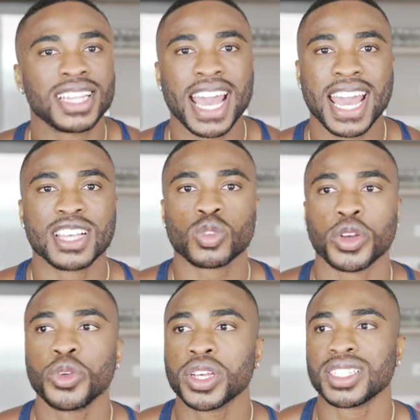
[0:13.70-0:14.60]
are the days
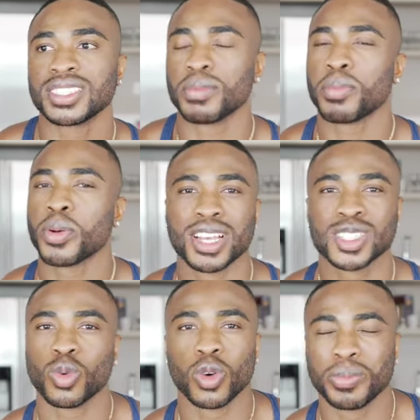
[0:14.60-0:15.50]
where you can just
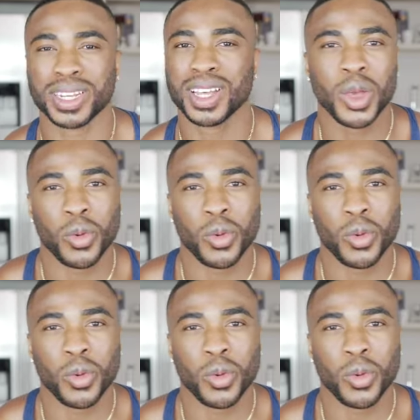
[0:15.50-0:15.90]
impress a woman